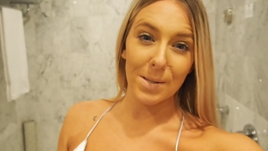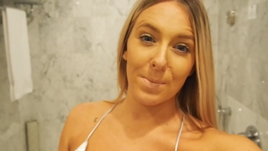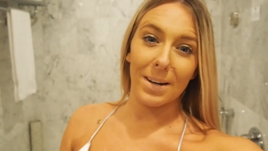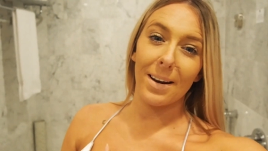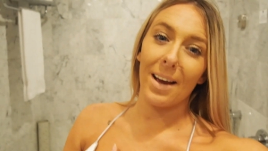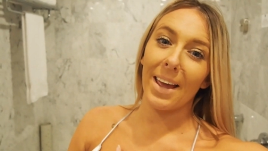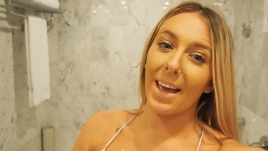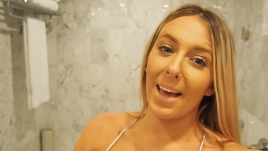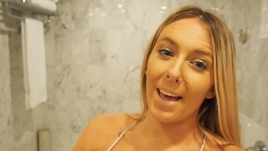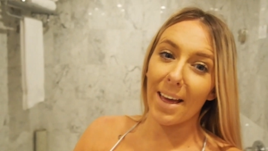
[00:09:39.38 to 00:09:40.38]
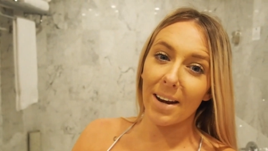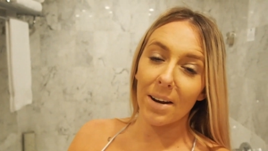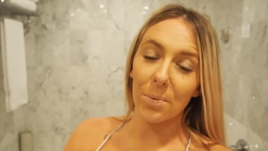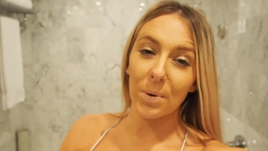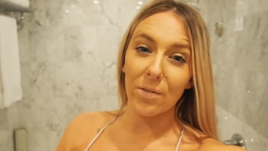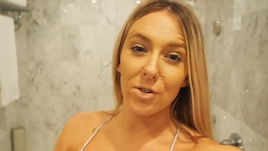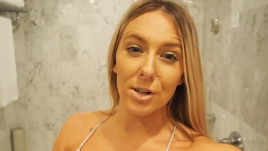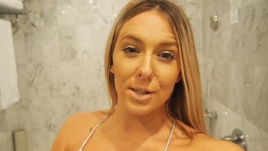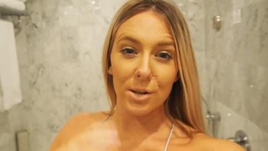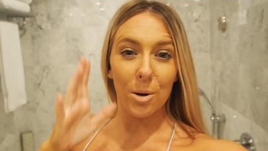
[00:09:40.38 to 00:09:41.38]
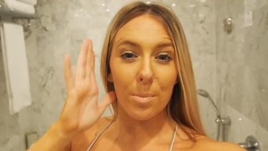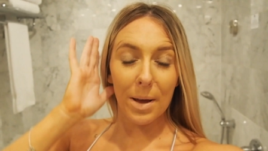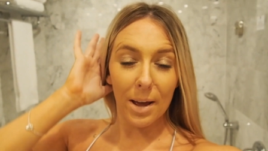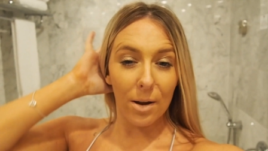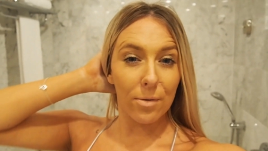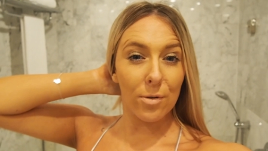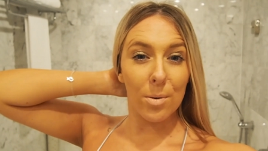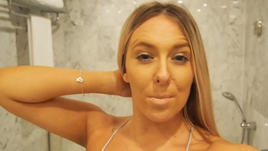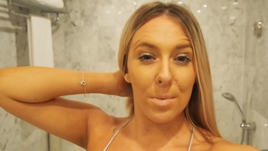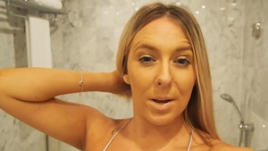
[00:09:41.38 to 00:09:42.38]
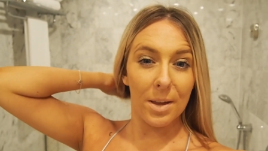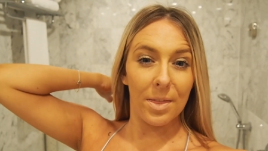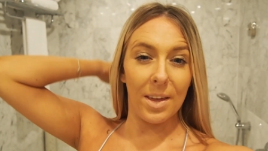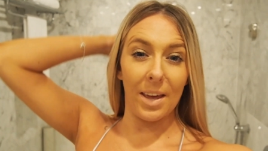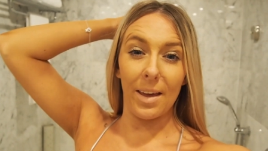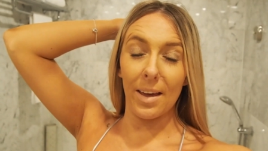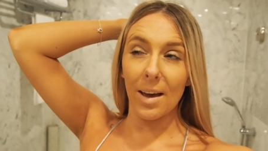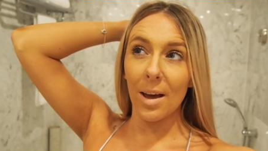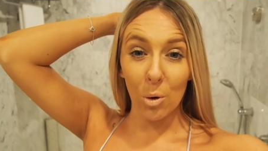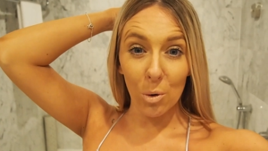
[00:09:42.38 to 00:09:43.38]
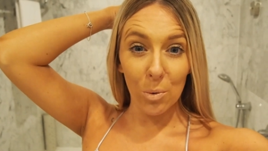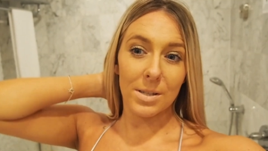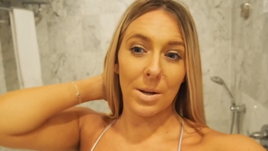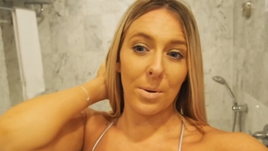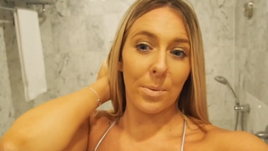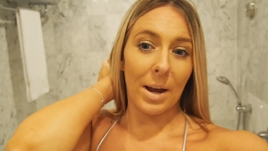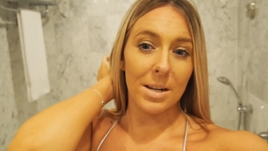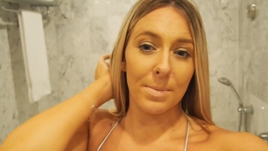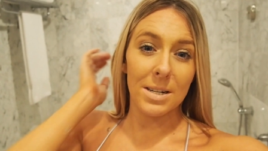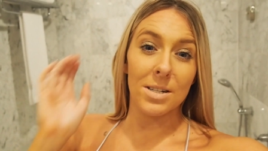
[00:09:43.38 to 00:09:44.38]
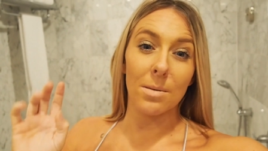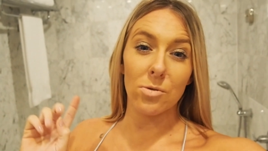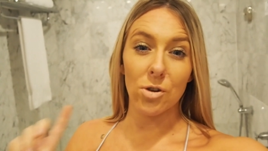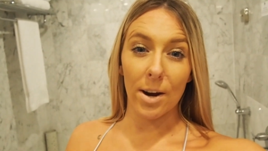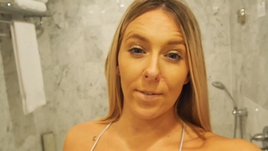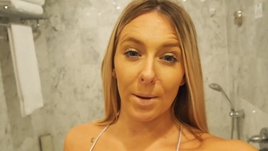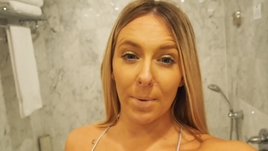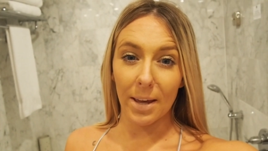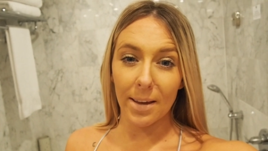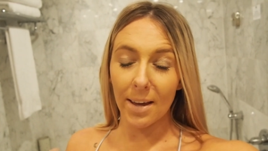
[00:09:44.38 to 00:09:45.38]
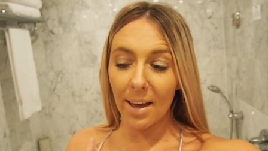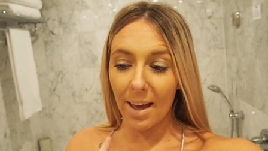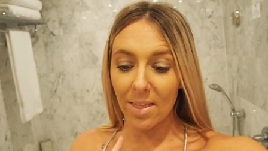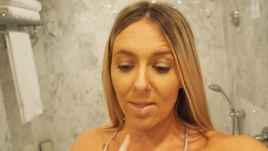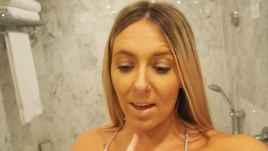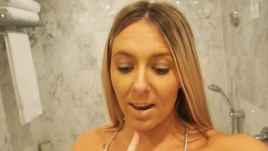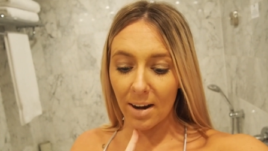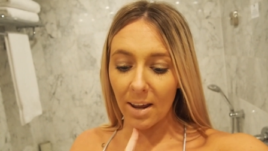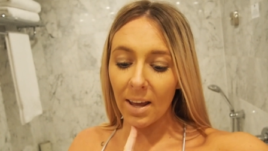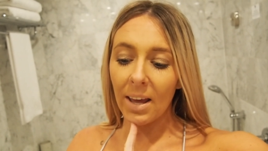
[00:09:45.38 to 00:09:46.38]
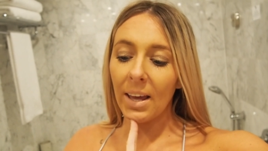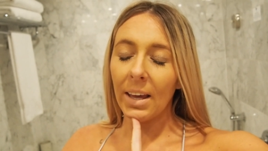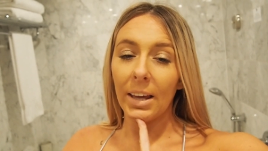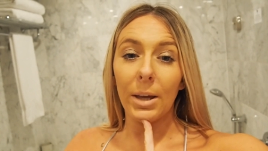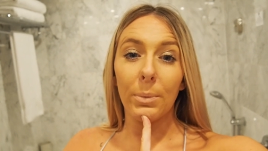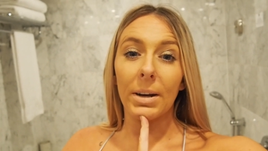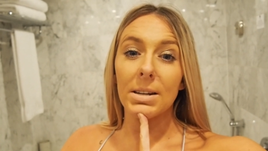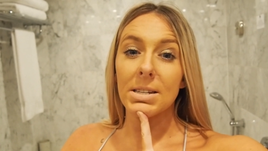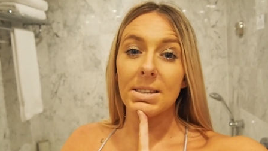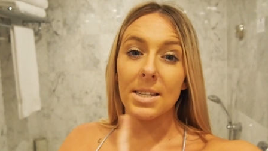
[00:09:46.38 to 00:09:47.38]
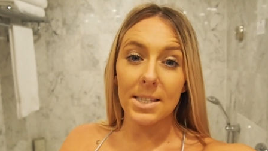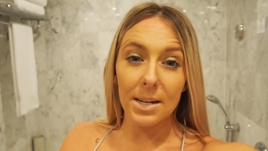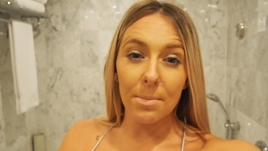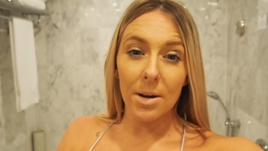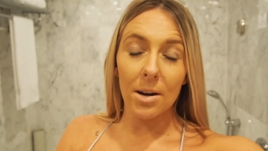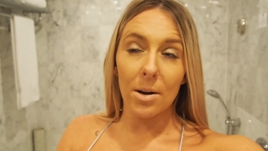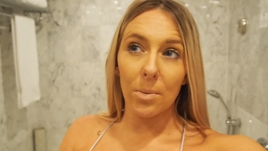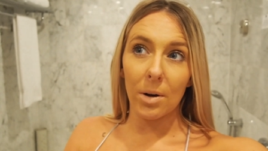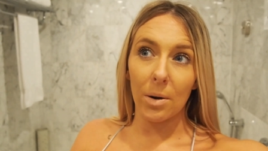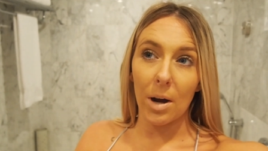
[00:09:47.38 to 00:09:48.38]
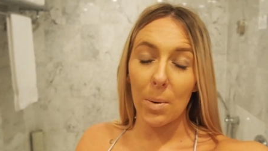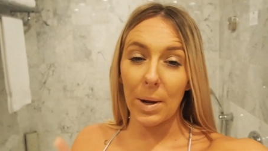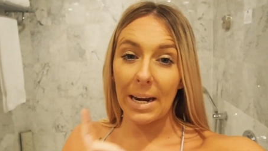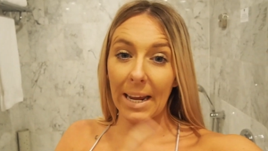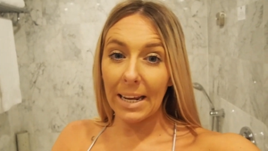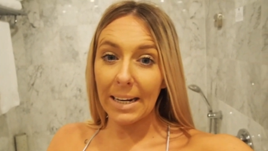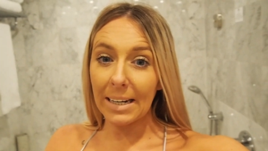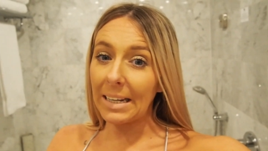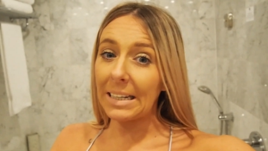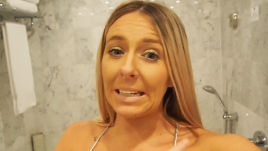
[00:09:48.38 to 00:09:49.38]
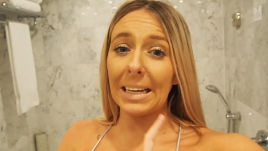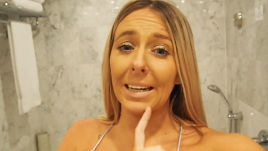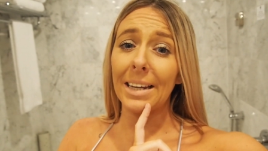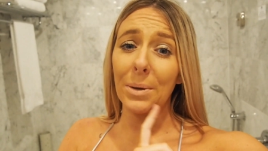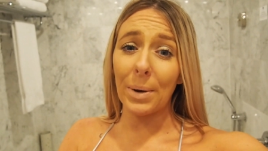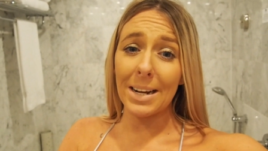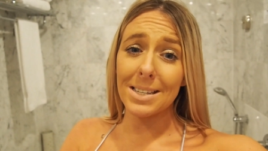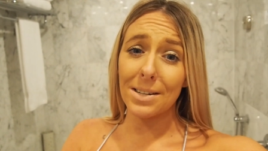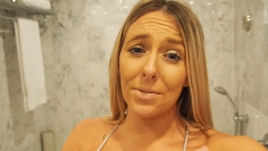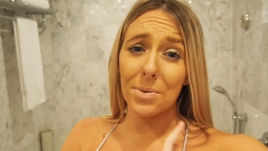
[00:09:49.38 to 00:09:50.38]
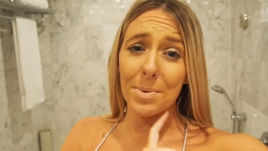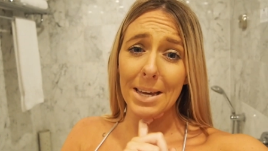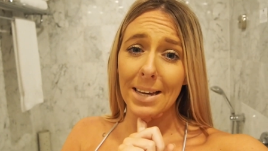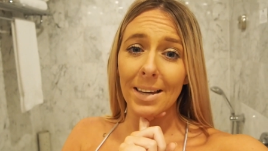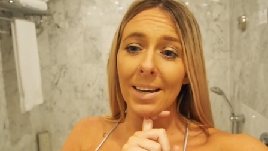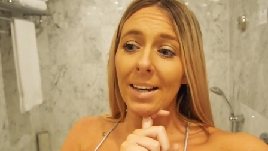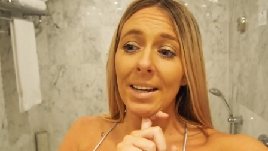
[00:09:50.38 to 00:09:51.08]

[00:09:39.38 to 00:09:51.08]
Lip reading: Midnight and we've just got back from the ball. So Adam ended up driving me and then he went to the cinema while I went in and he waited for me.